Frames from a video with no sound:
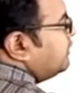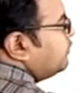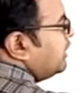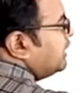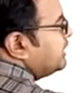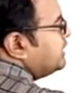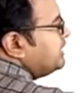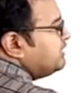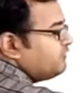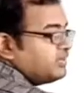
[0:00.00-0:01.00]
1.
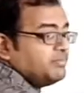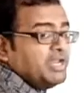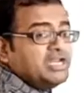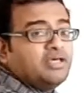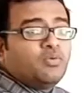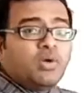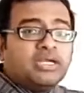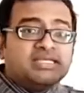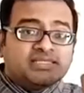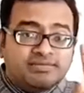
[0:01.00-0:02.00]
If remainder
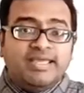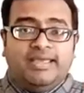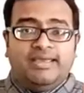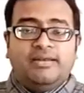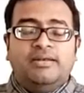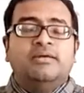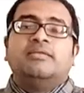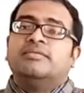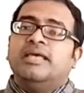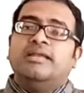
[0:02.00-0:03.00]
1 is there,
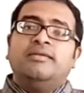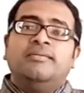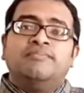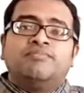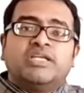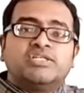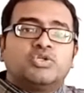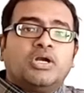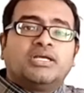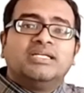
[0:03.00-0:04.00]
then that is
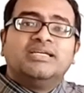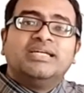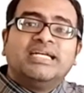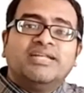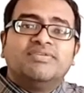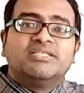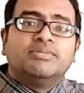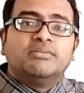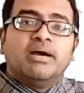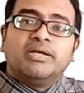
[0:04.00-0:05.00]
not clearly
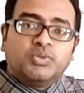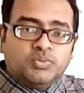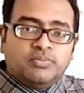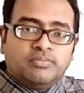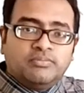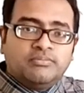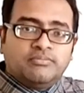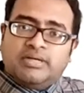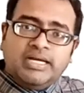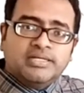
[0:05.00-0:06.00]
divisible by 2, right?